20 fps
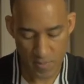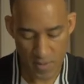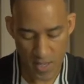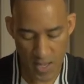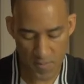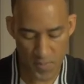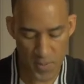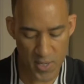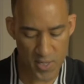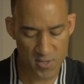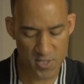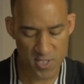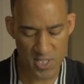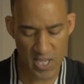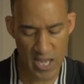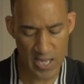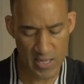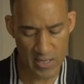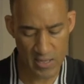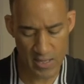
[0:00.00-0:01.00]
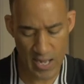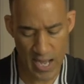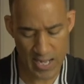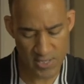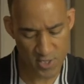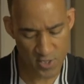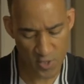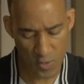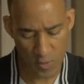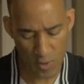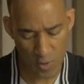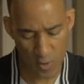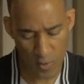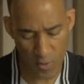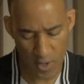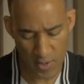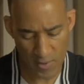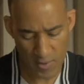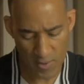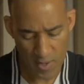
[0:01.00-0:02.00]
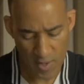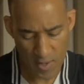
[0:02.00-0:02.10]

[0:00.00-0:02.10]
And Peter said, not so, Lord,